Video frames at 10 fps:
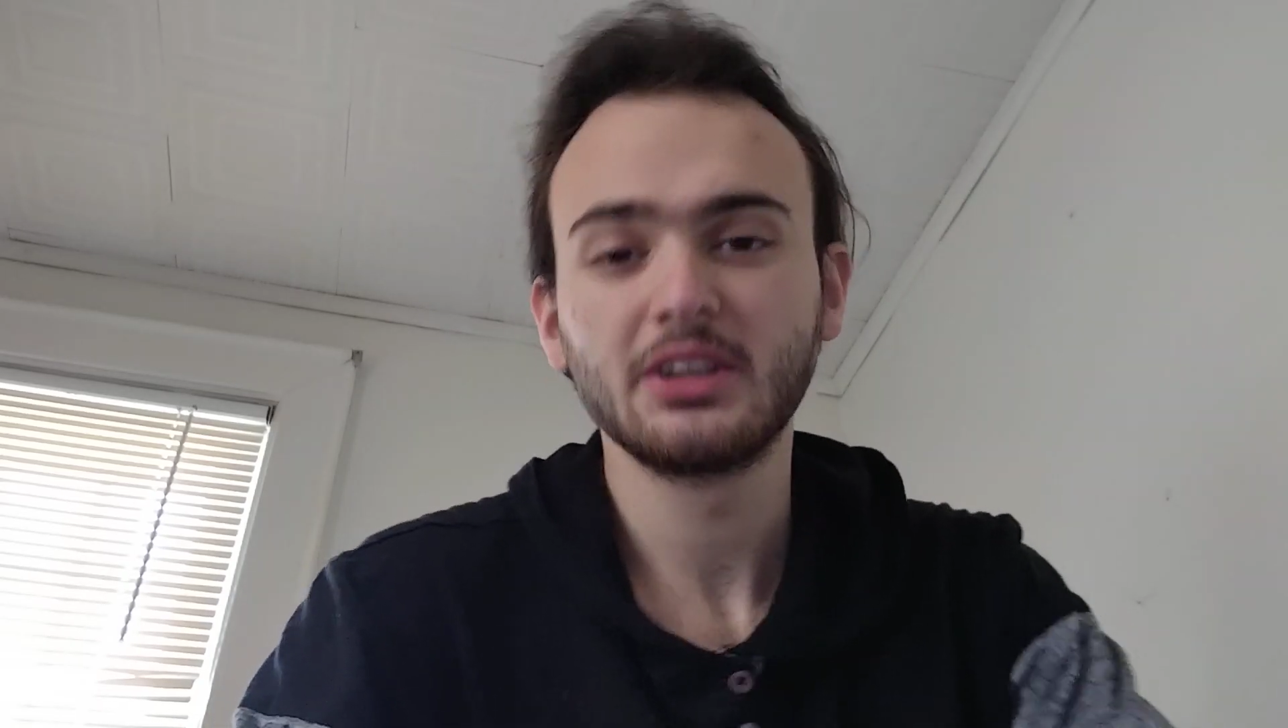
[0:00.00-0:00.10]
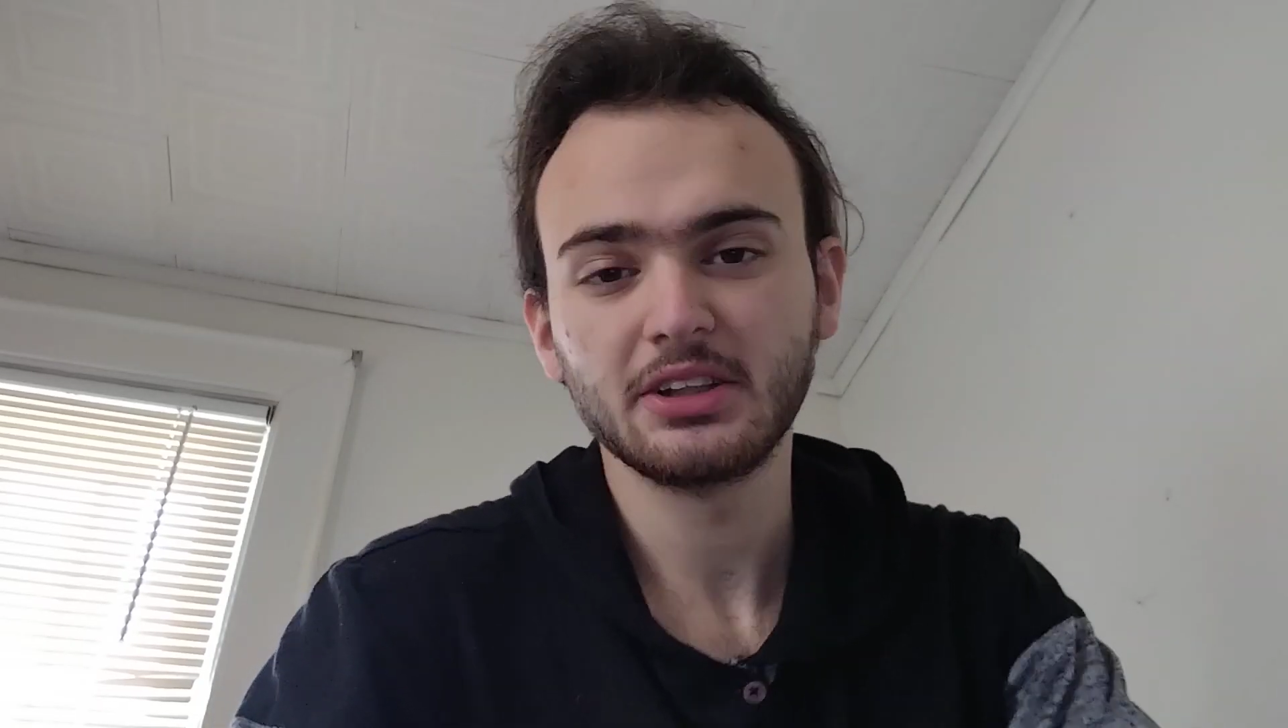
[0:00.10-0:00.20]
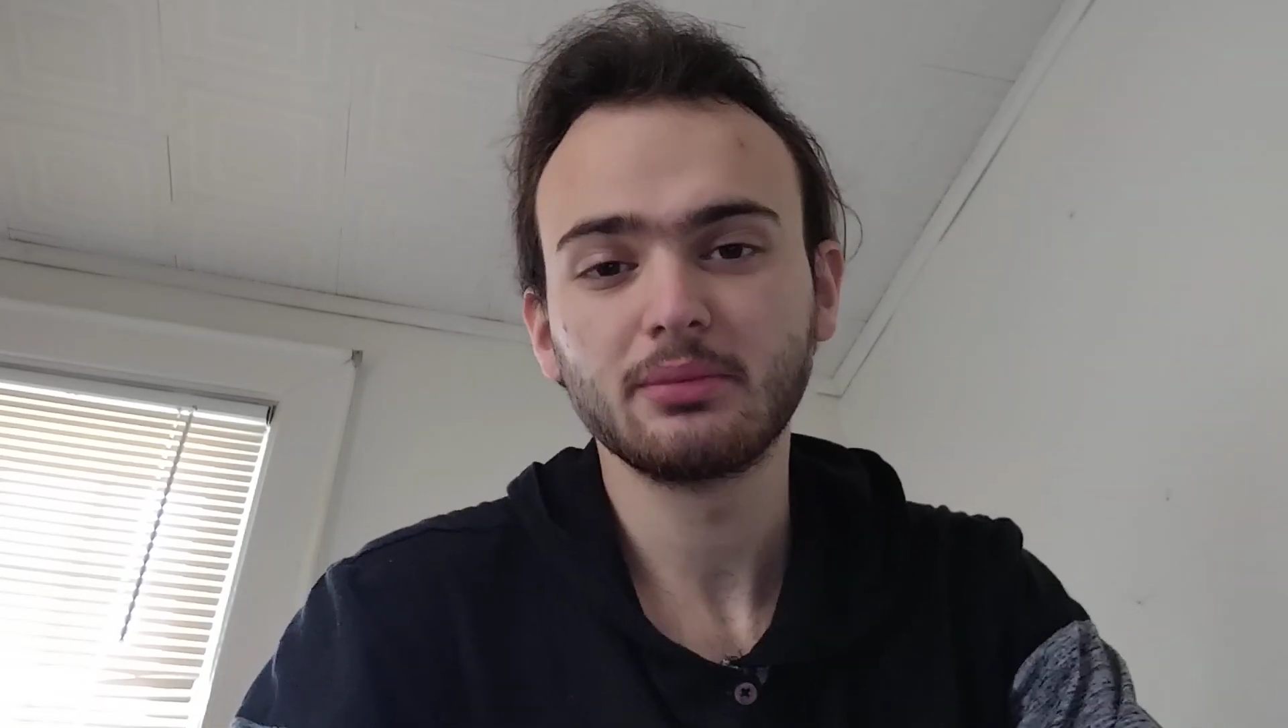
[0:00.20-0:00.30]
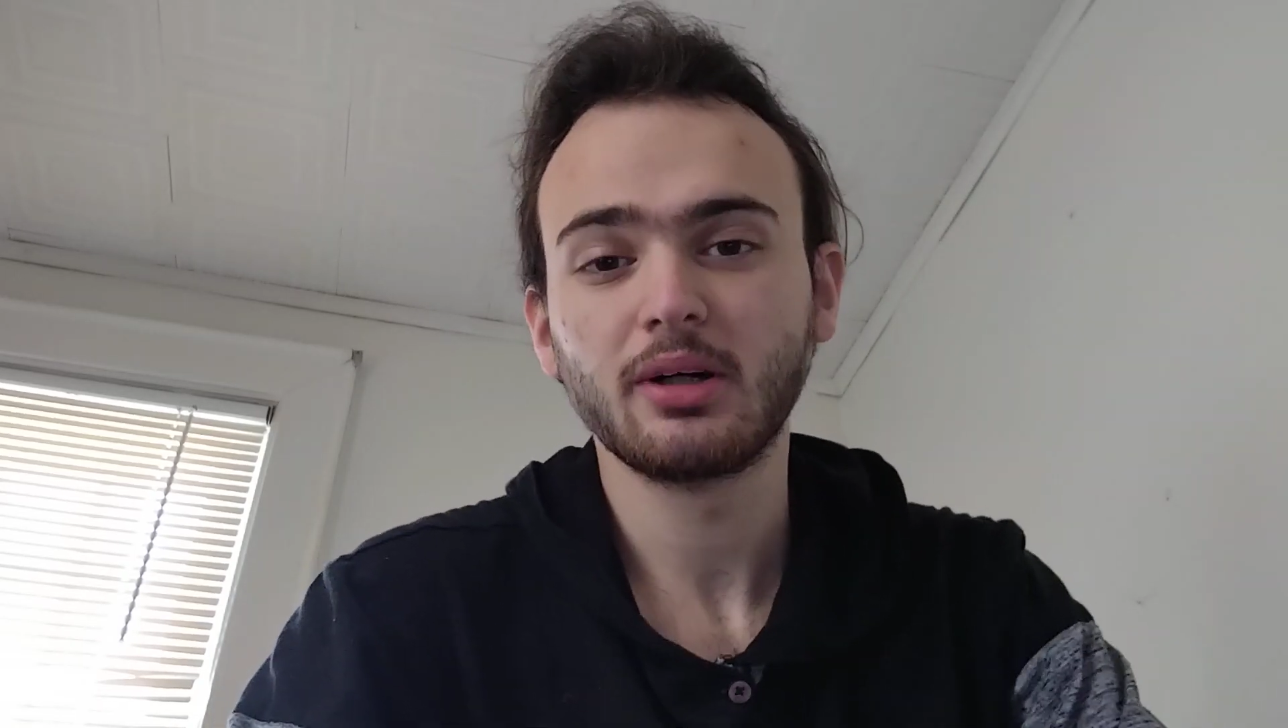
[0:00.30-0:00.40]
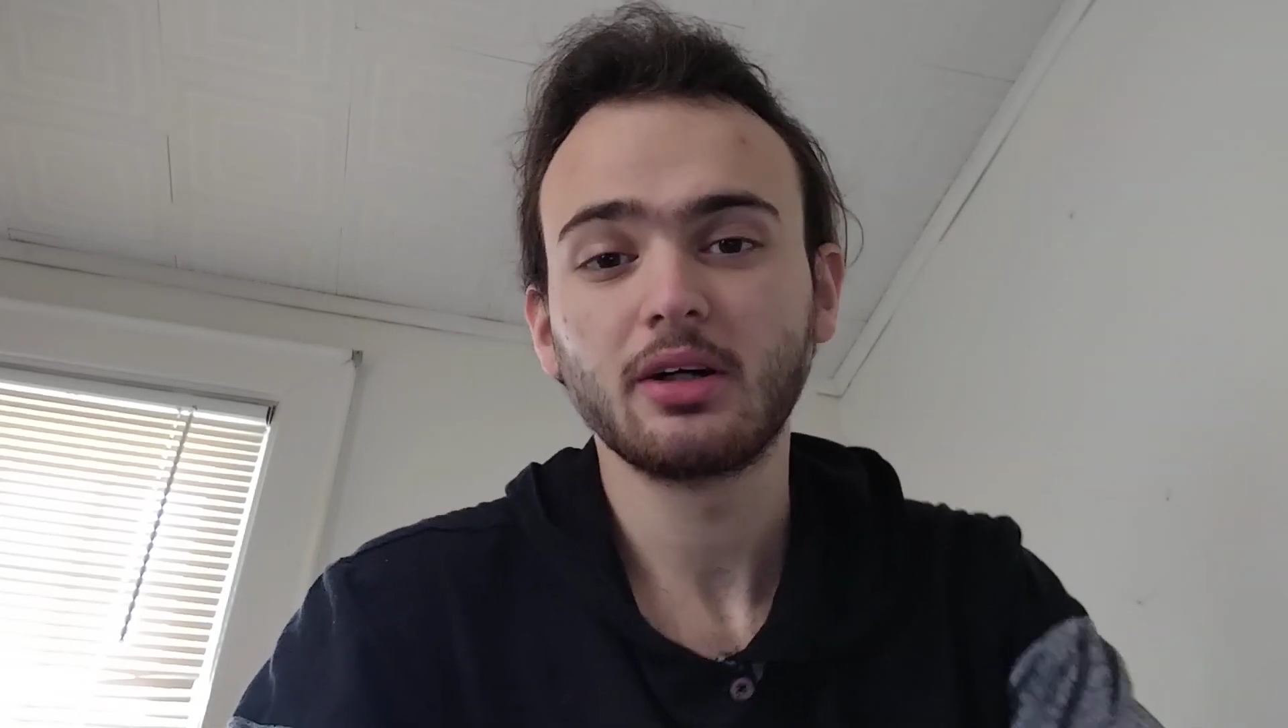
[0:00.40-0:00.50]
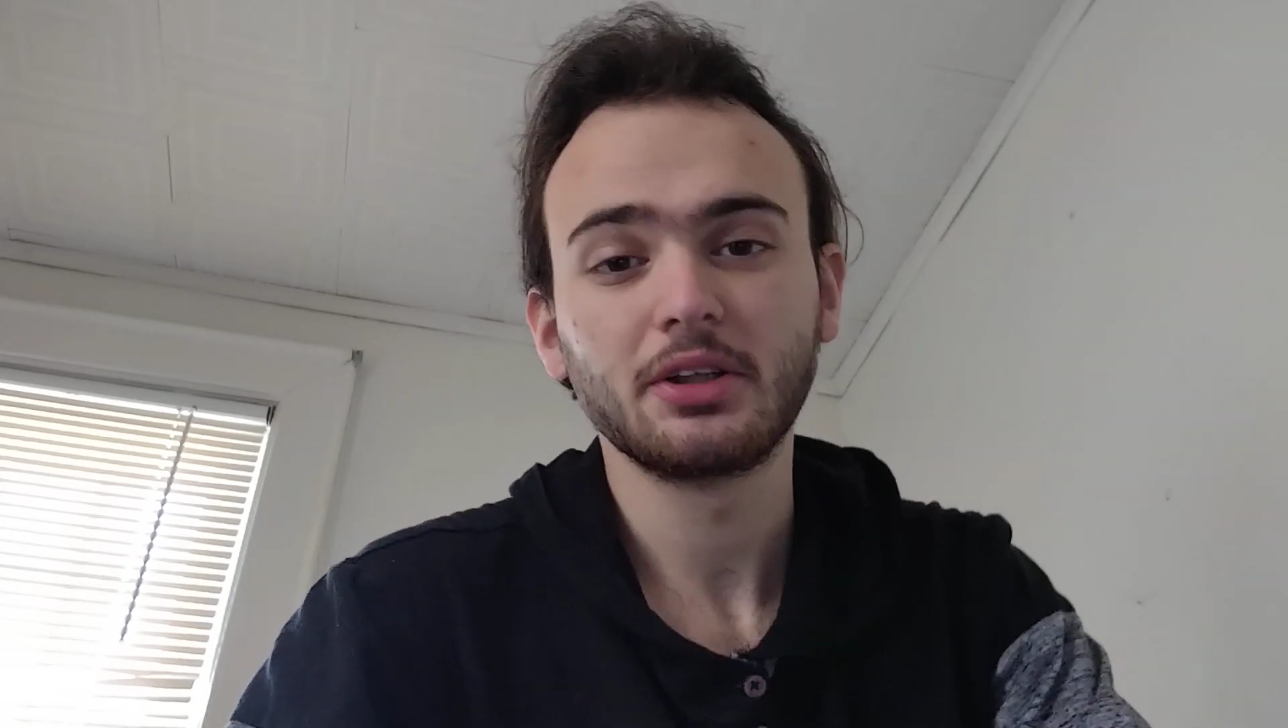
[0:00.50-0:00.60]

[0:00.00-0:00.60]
This is my